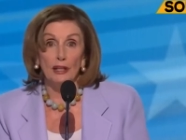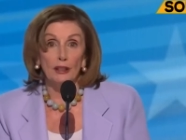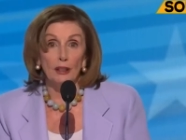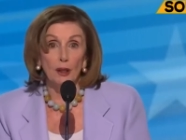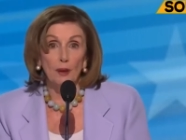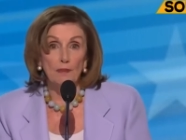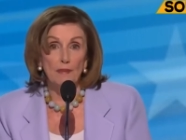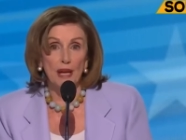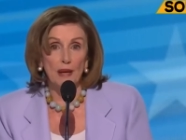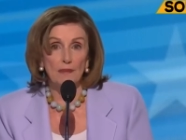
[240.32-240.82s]
and
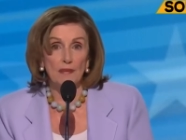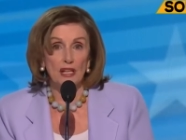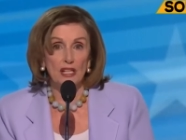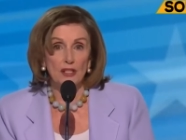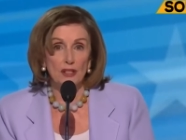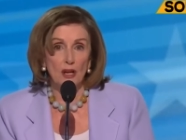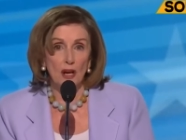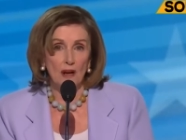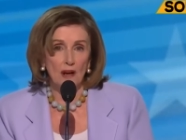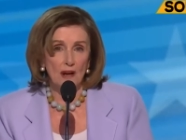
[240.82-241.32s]

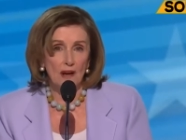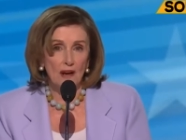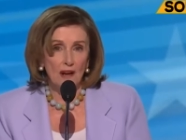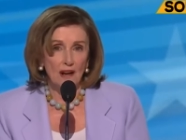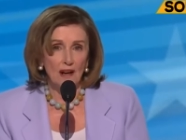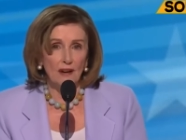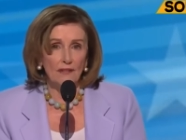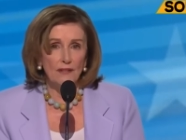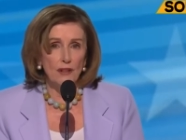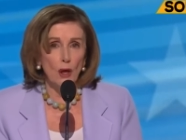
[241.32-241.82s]
commitment
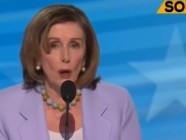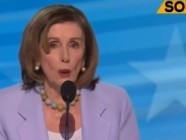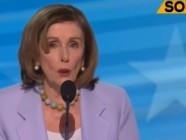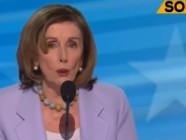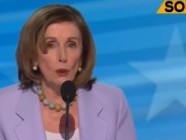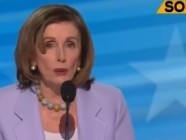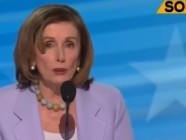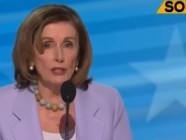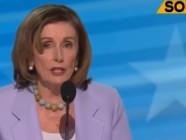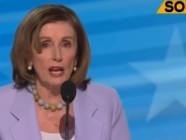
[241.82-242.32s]
of
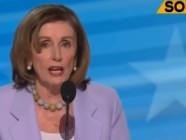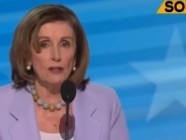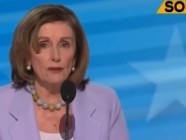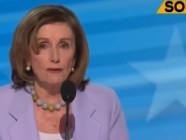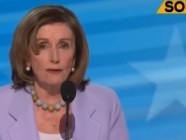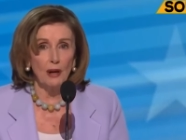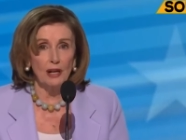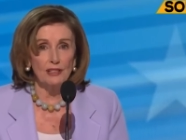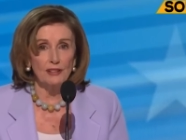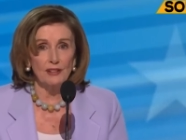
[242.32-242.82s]
those
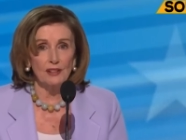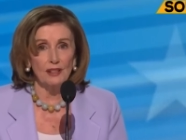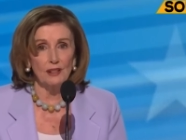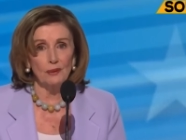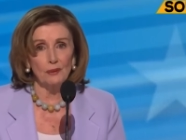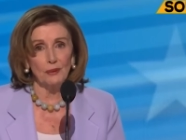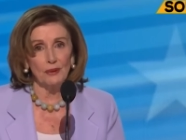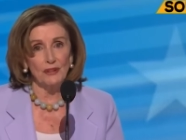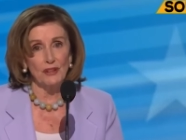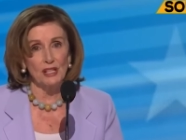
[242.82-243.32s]

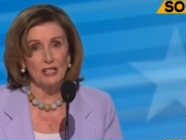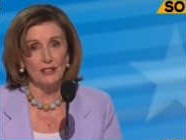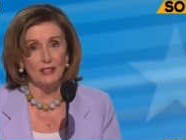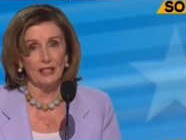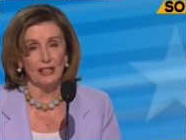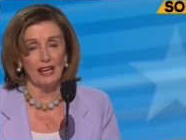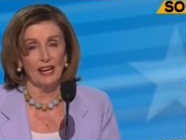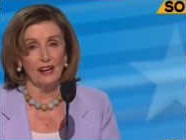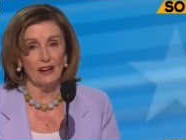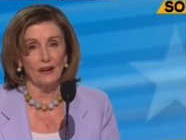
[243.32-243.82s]
entrusted with its
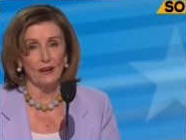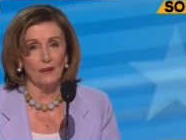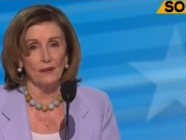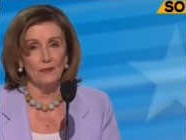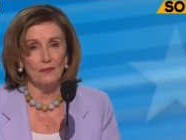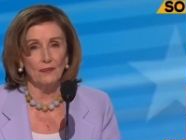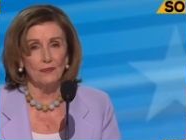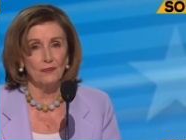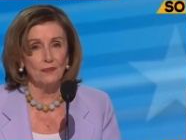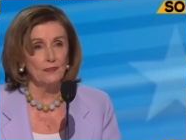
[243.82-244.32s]
care.
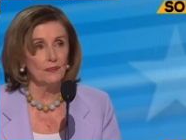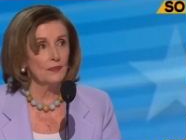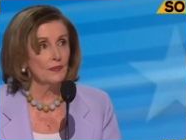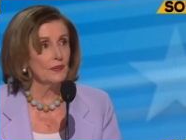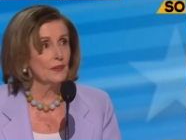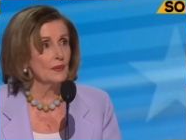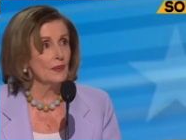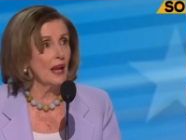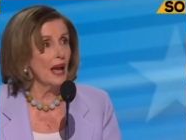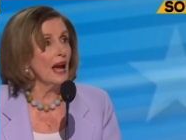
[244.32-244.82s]

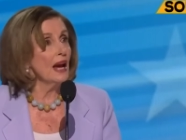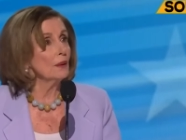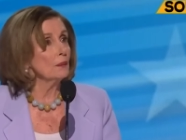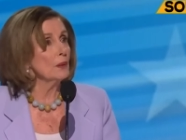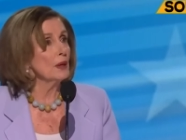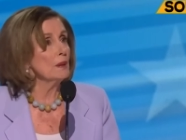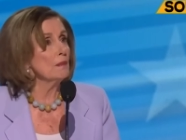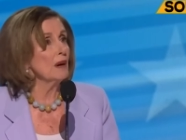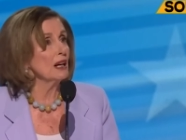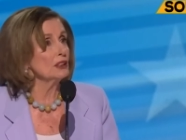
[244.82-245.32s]
And
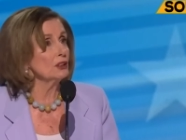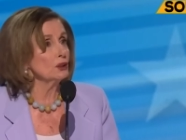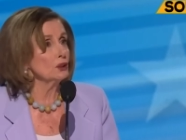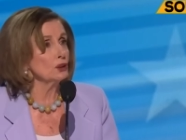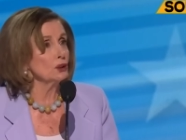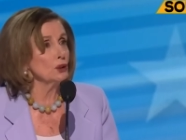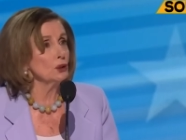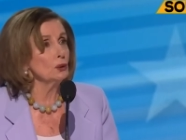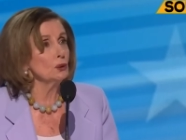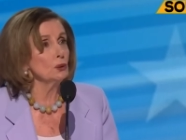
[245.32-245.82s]
we
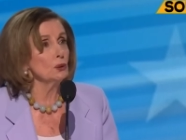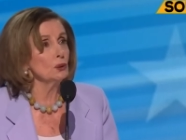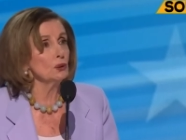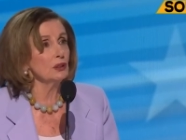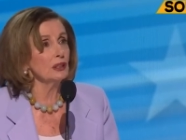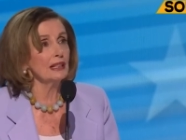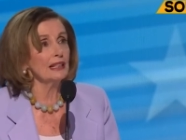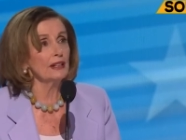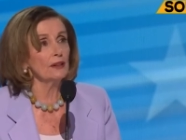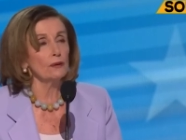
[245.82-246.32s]
must
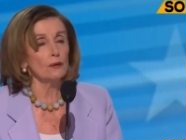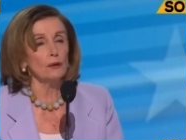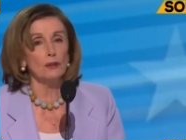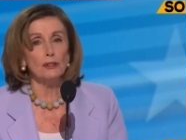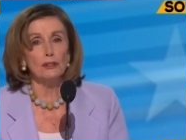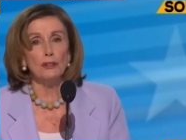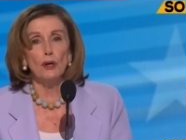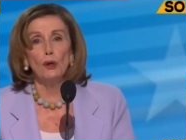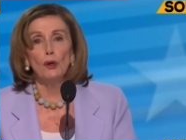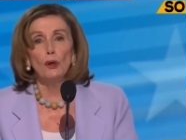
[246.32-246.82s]
choose
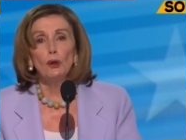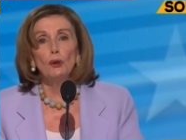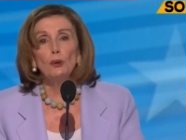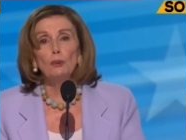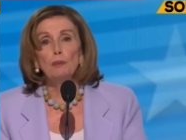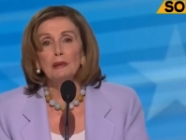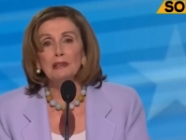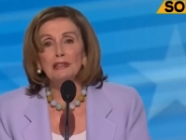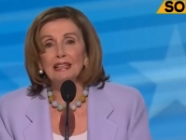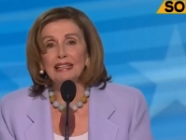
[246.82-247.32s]
leaders who
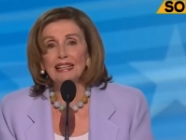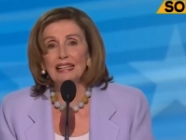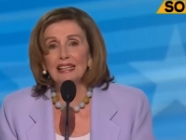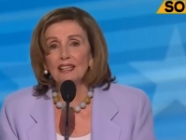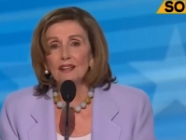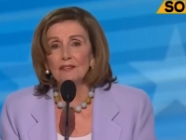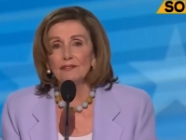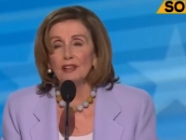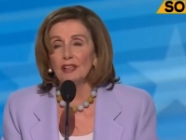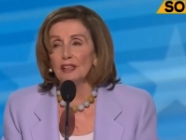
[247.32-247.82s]

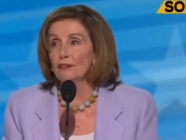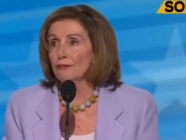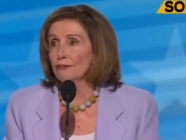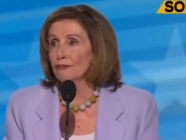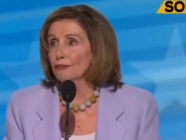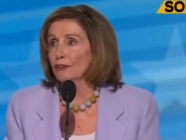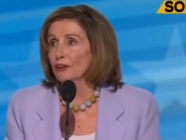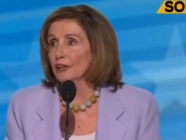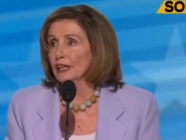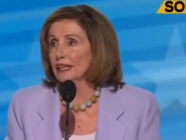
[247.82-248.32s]
believe in
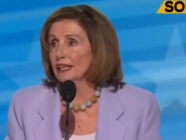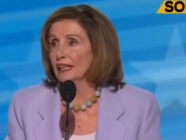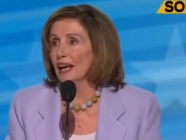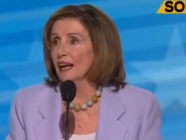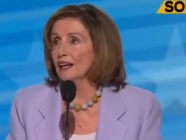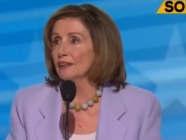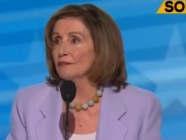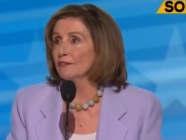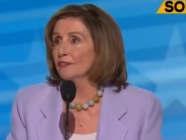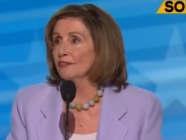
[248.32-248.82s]
free
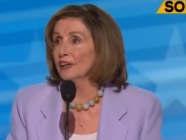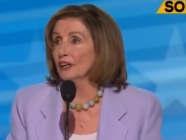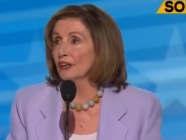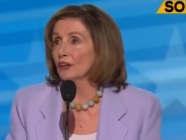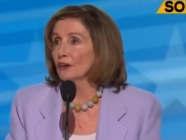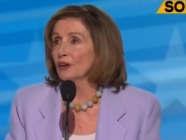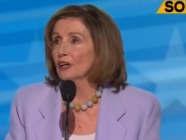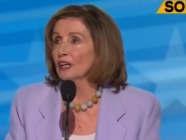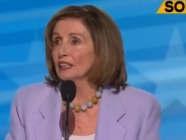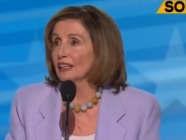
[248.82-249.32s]
and
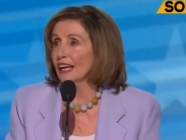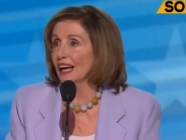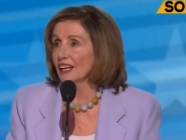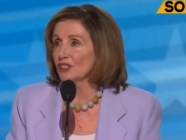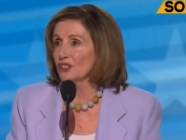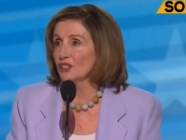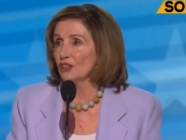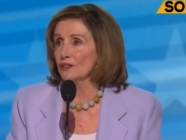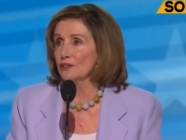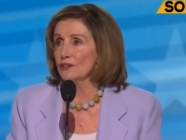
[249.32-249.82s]
fair
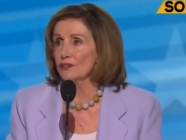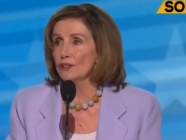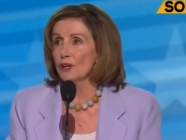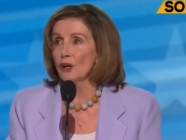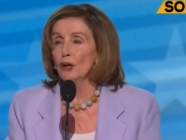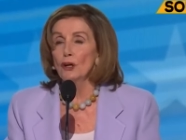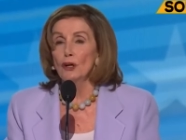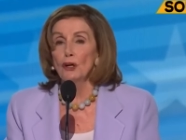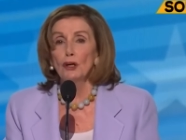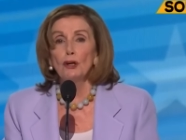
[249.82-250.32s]
elections,
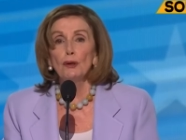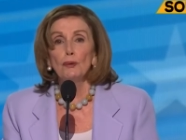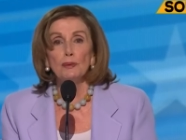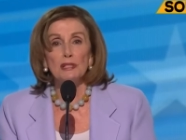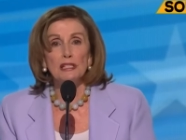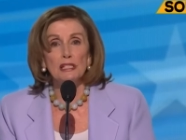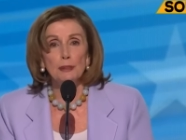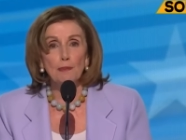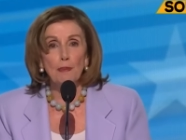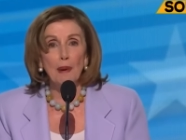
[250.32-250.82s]
who
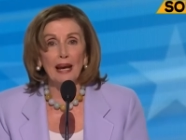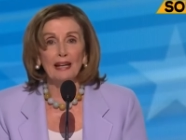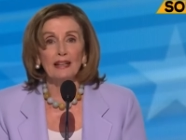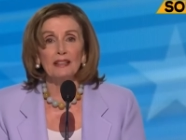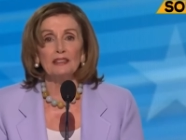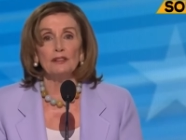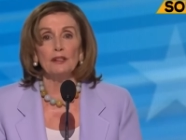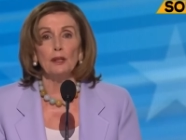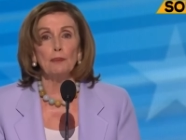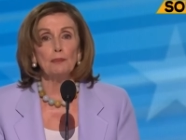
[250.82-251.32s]

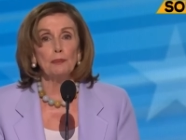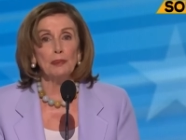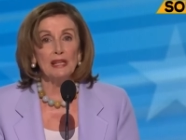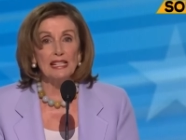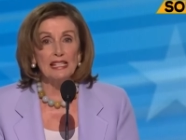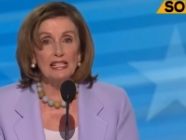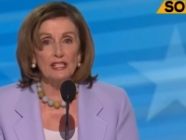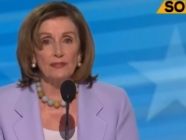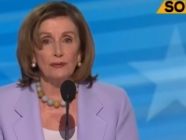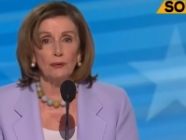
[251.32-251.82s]
respect the
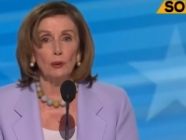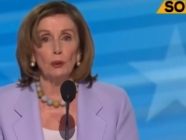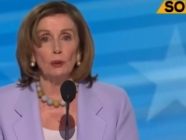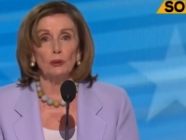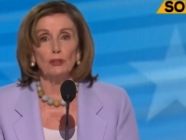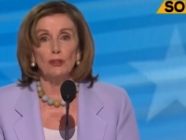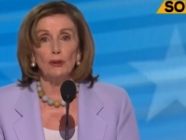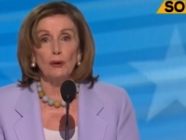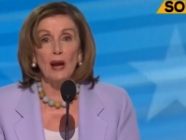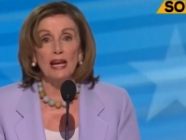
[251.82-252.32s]
peaceful
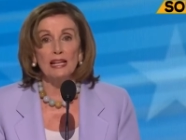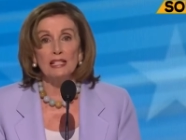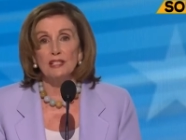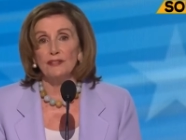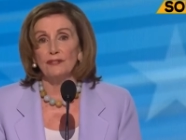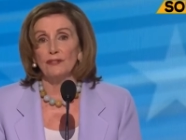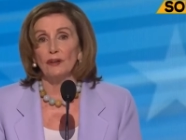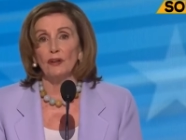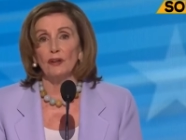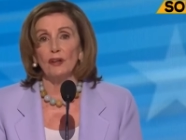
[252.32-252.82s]

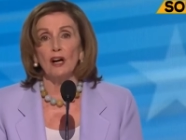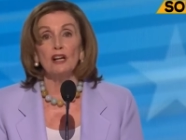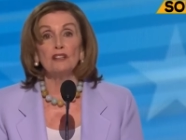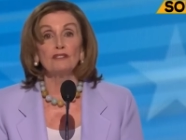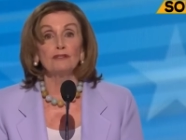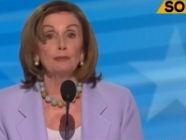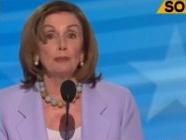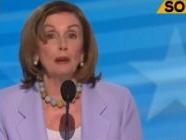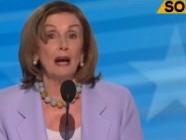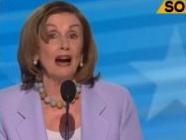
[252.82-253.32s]
transfer
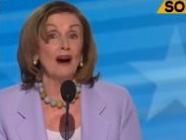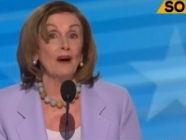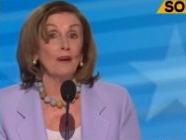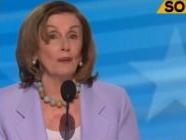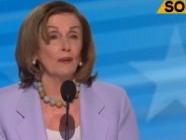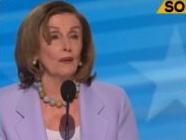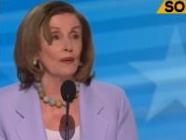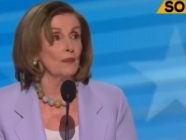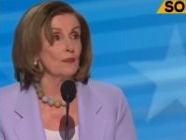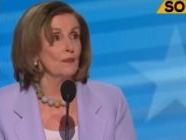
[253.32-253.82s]
of
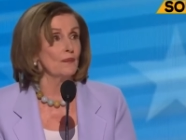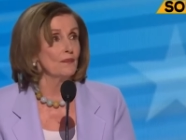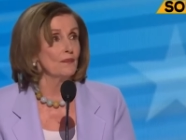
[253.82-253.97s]
power.